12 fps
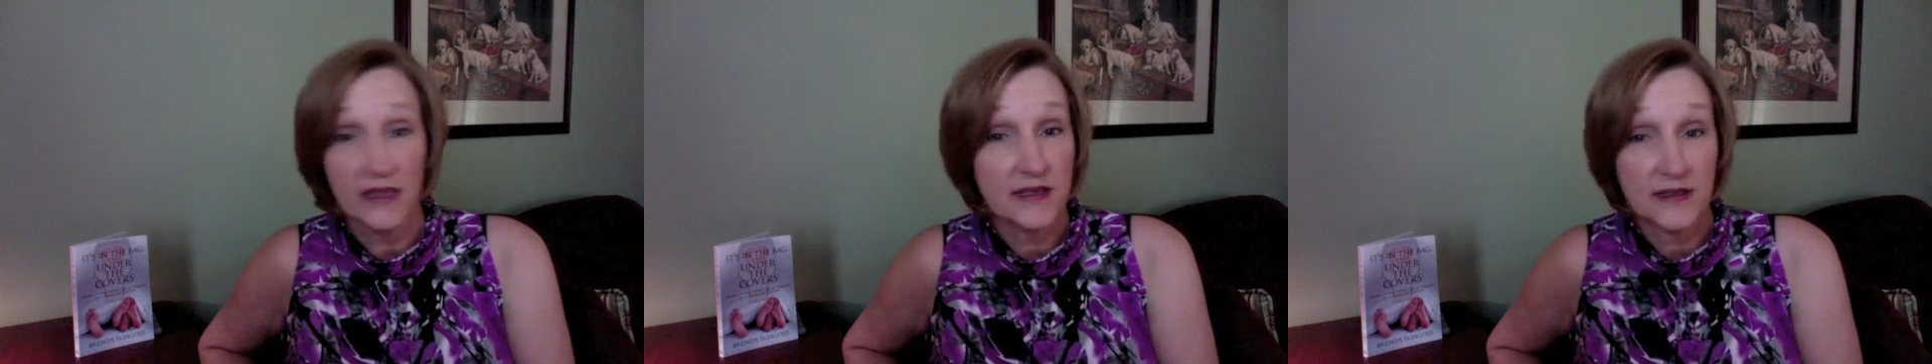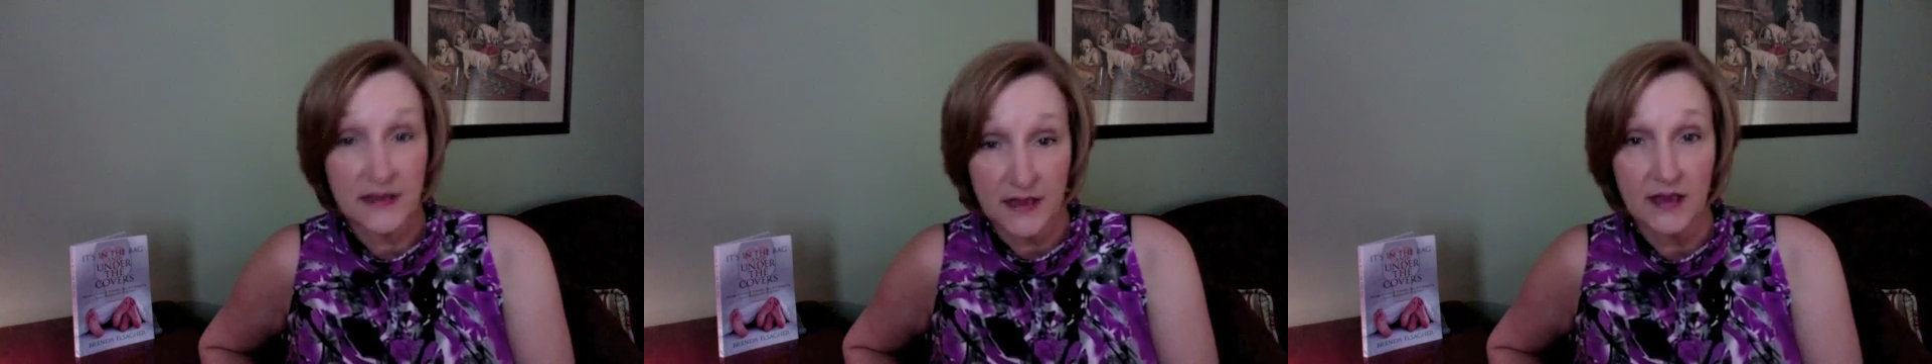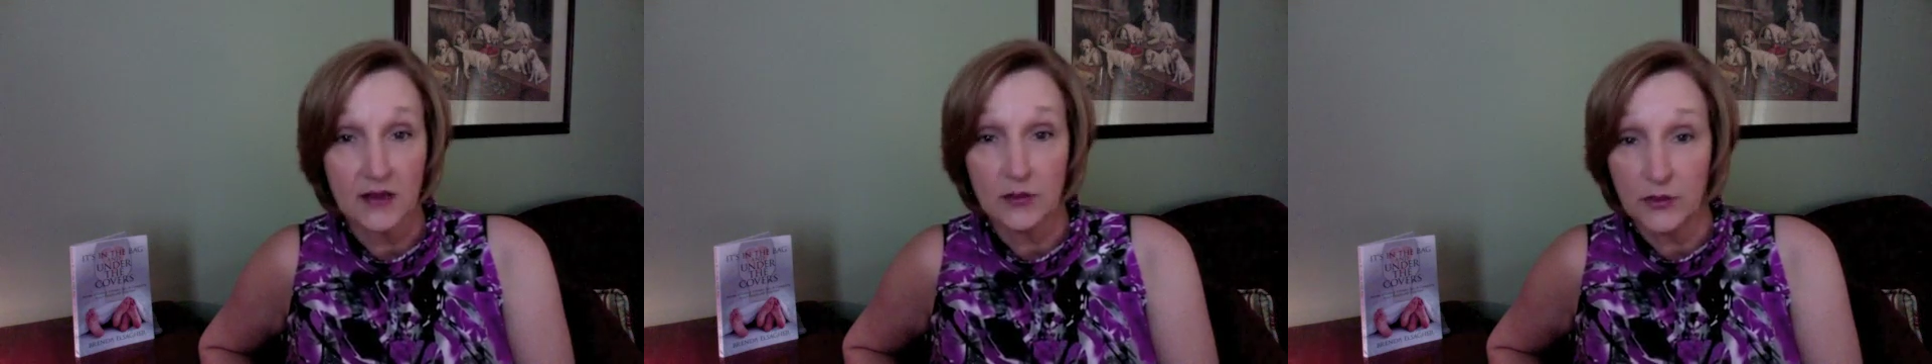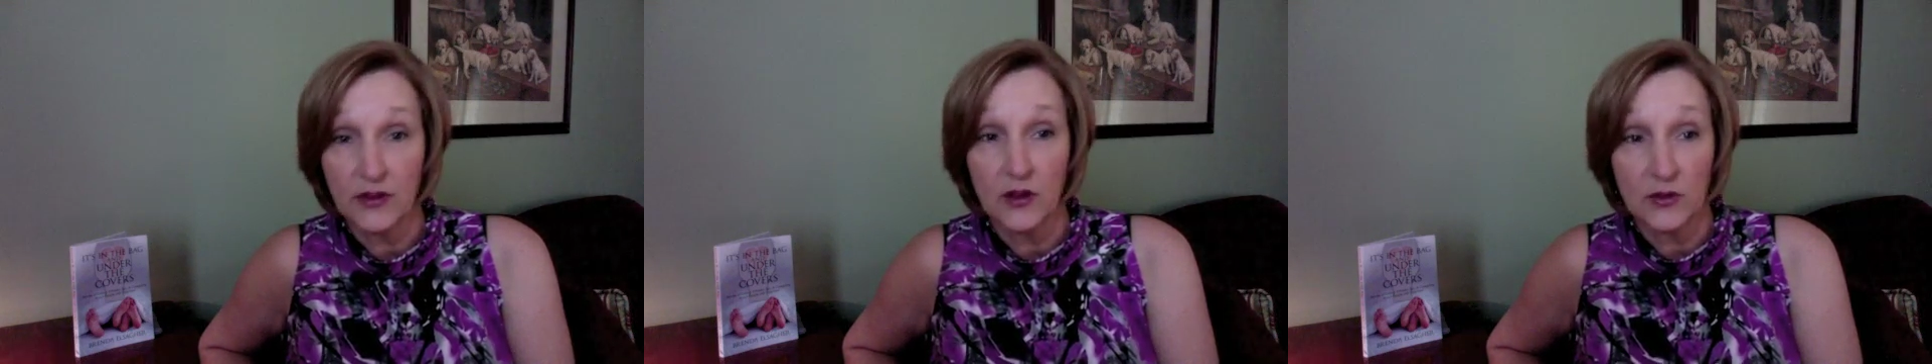sick
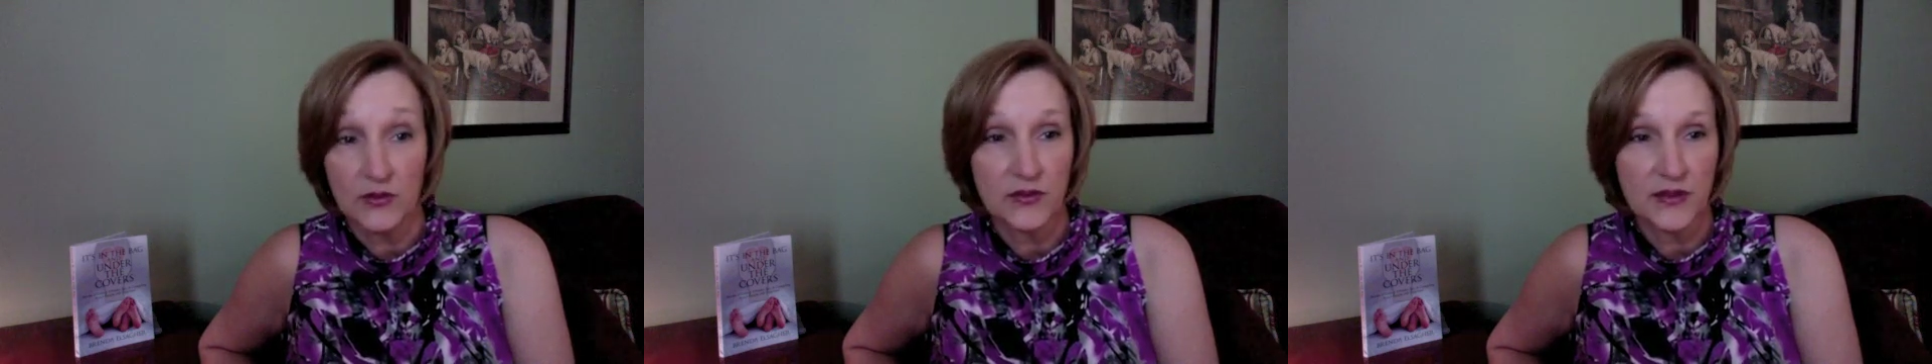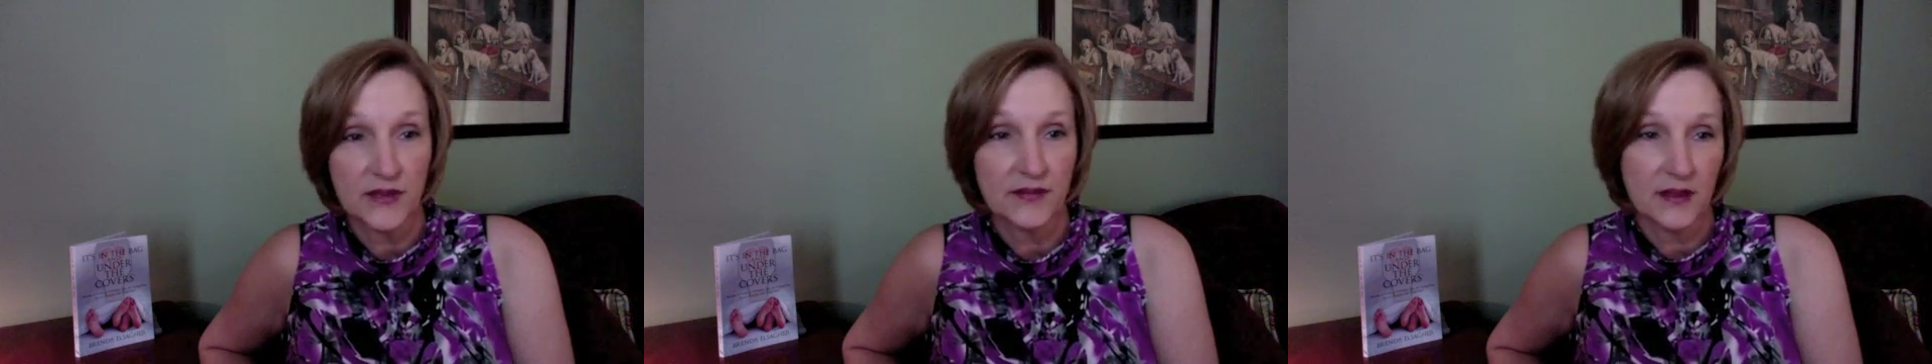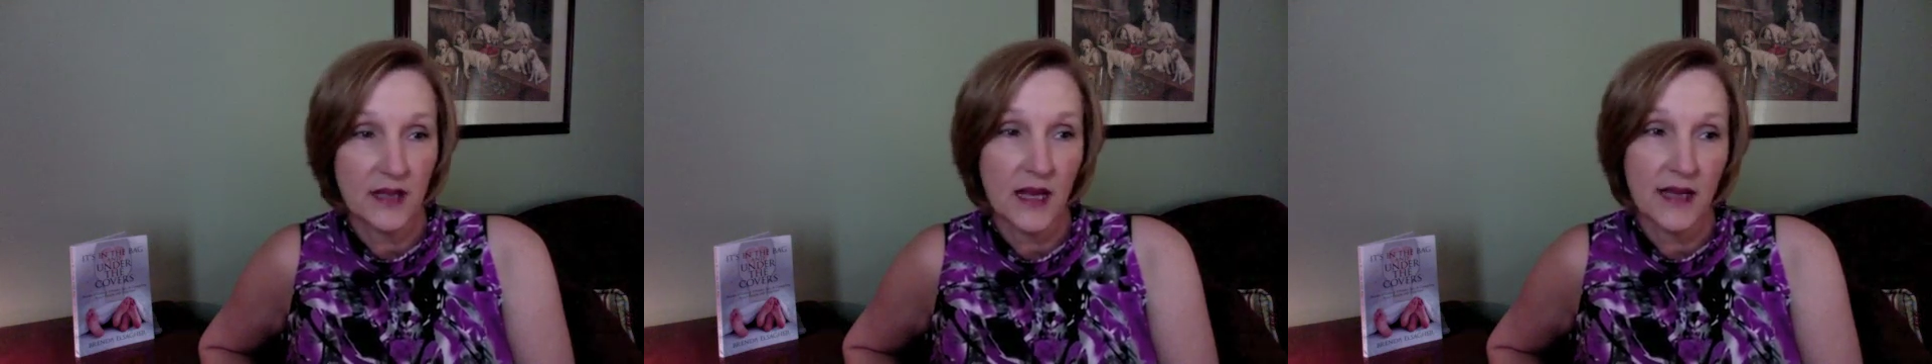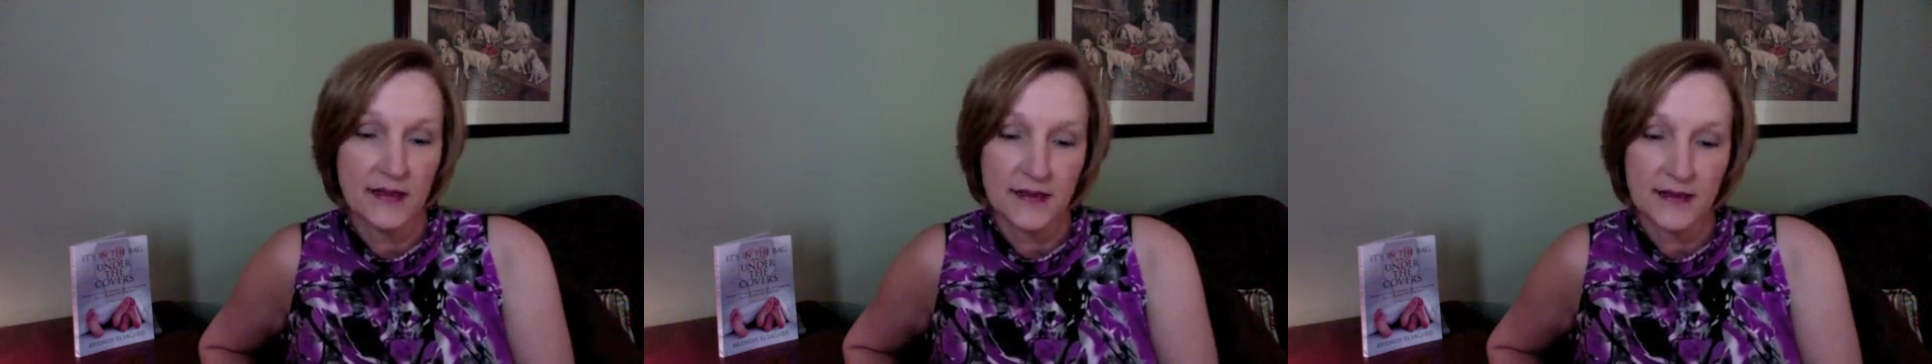with ulcerative
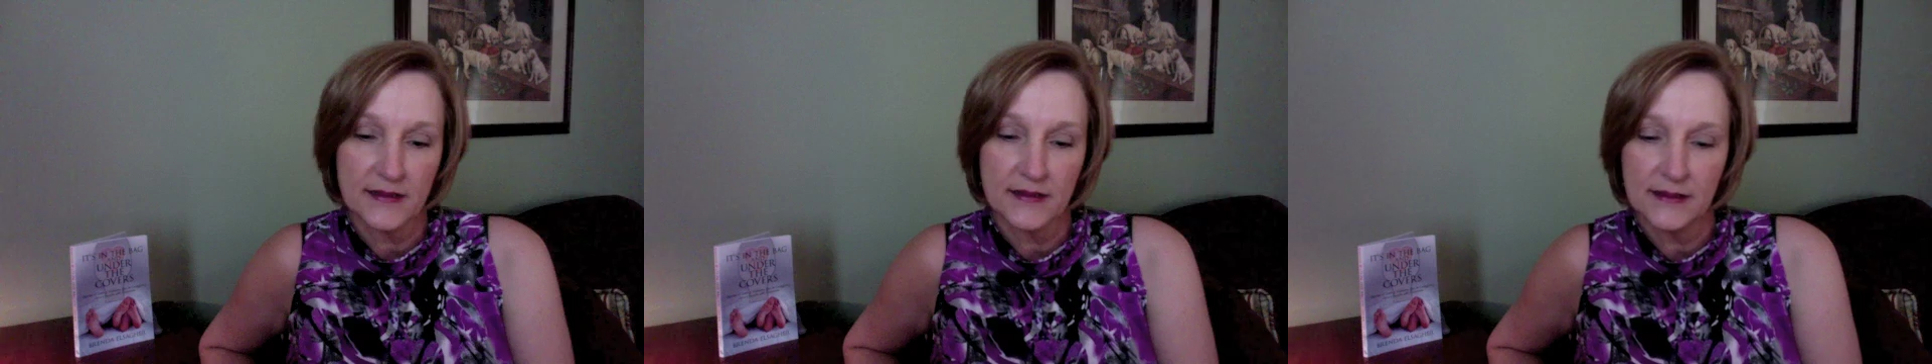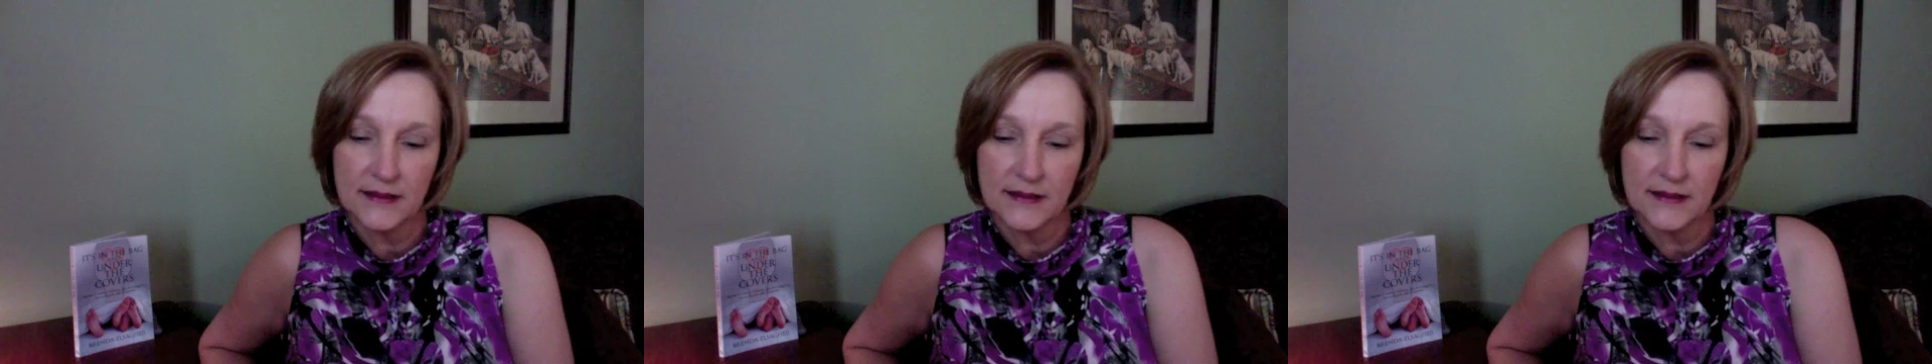colitis.